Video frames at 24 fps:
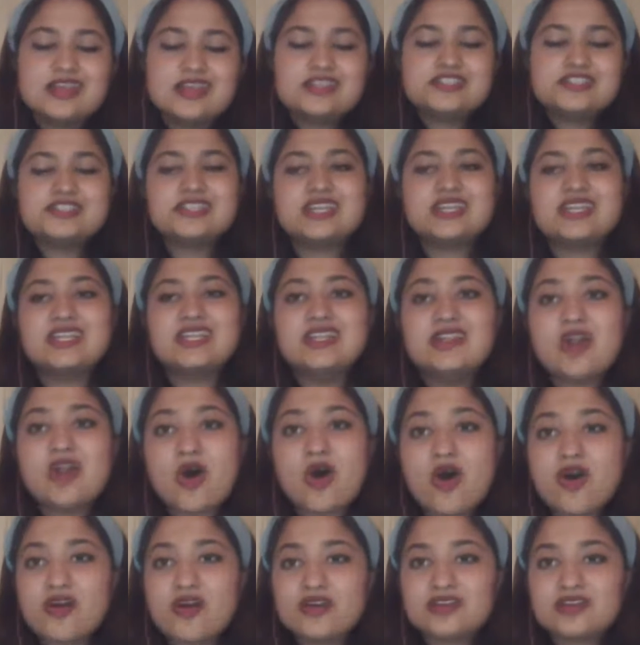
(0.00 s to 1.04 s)
She
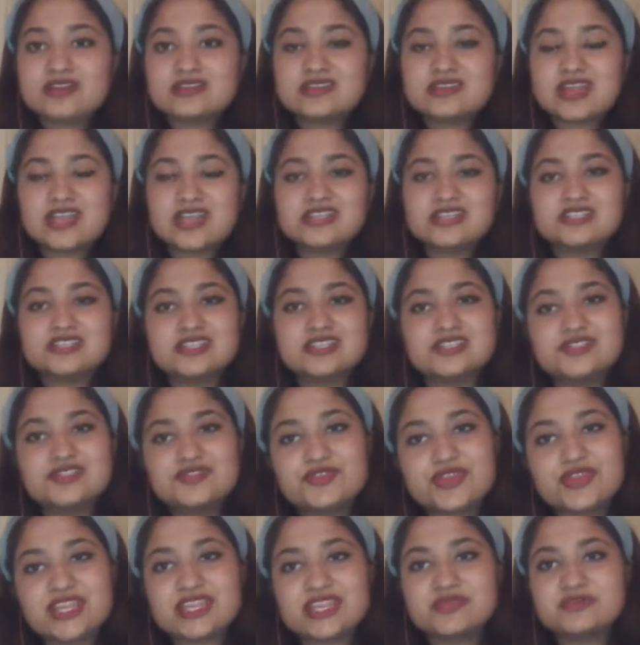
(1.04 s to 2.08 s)
longed and she
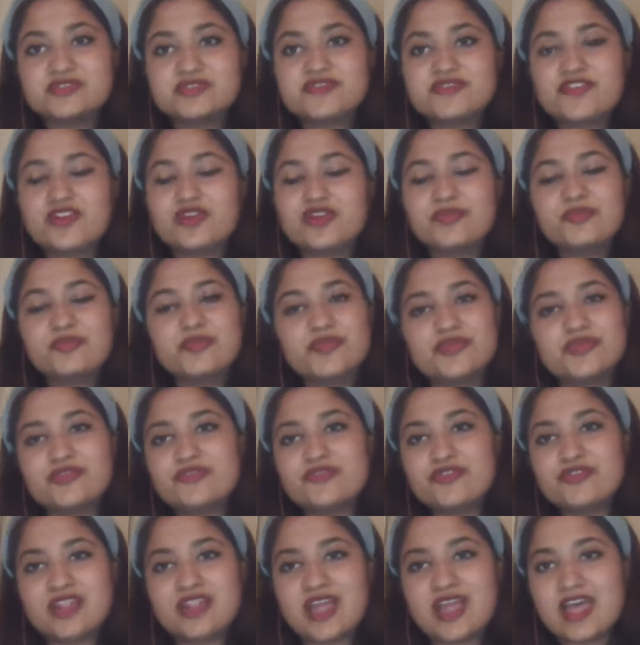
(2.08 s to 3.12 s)
dreamed for a
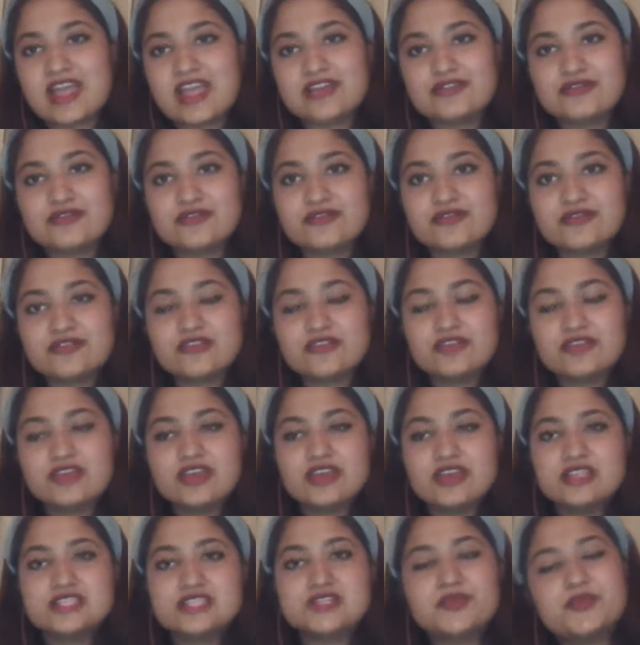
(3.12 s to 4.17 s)
beautiful life,
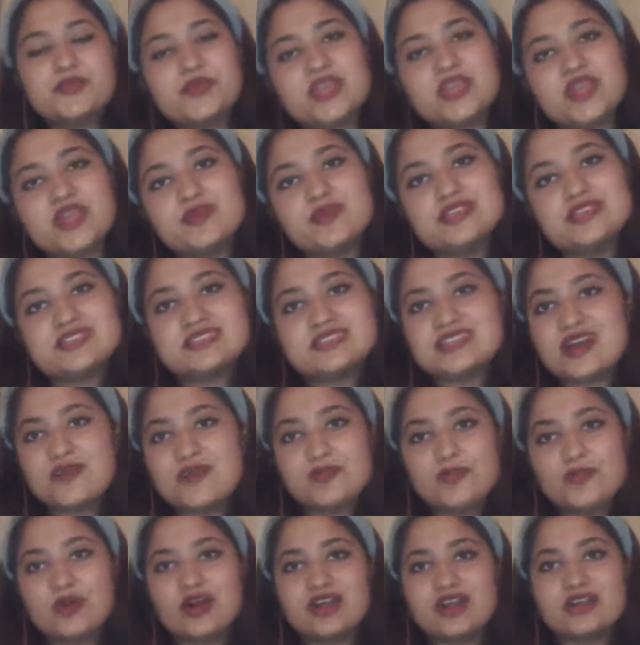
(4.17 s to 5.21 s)
to be with
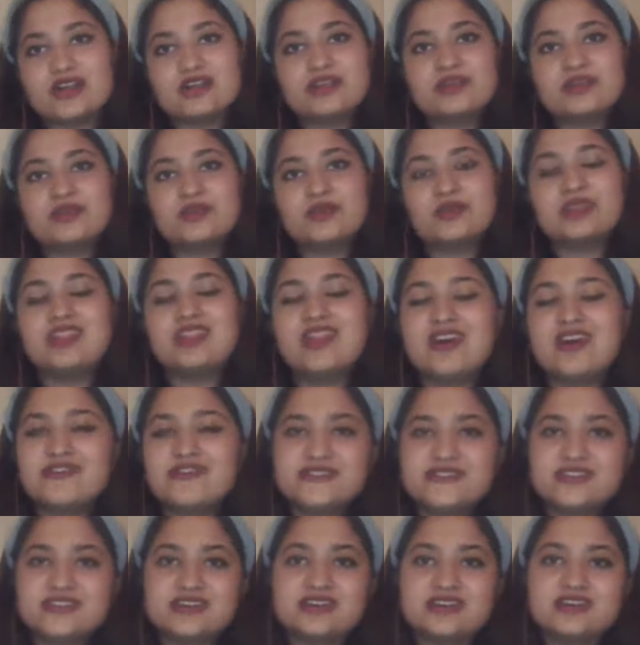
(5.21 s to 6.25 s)
someone who loved
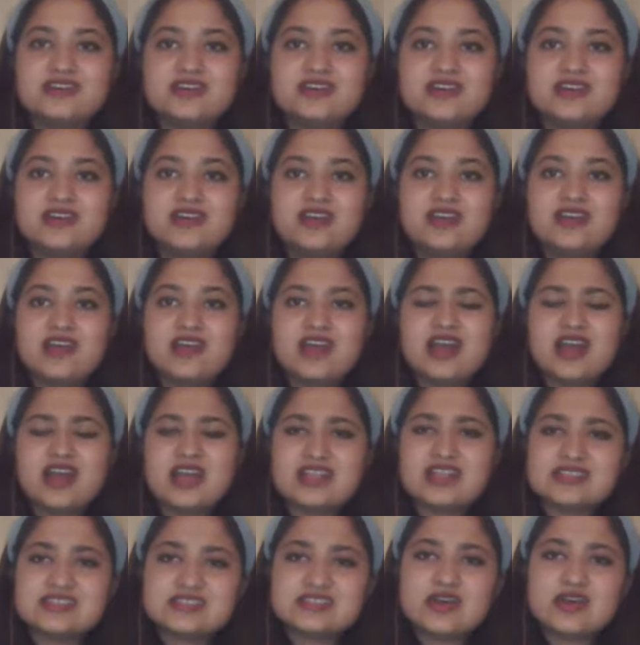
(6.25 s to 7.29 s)
her
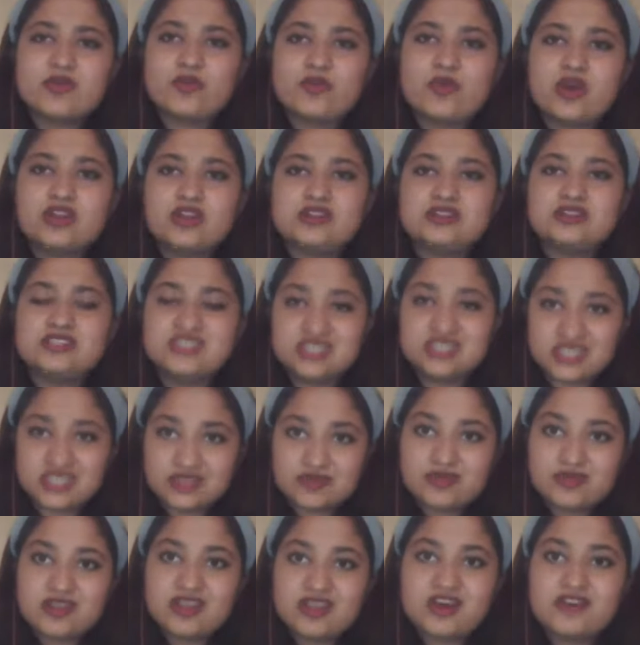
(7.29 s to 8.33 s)
and someone she
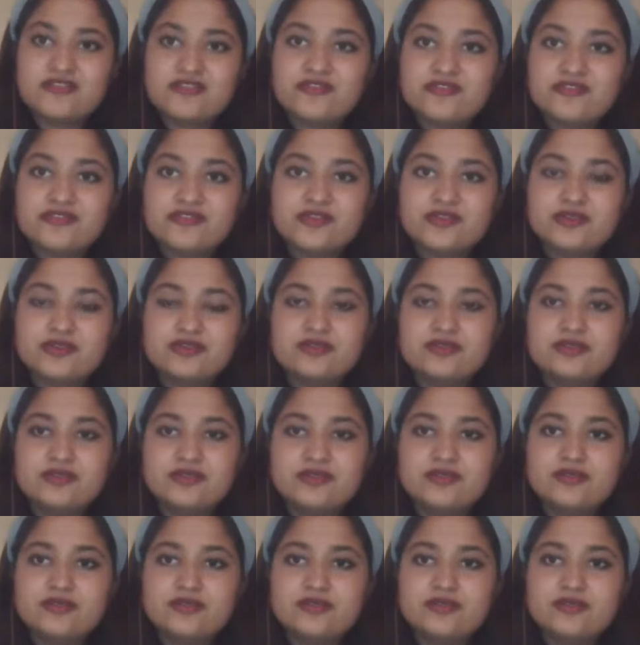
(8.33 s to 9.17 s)
could love too.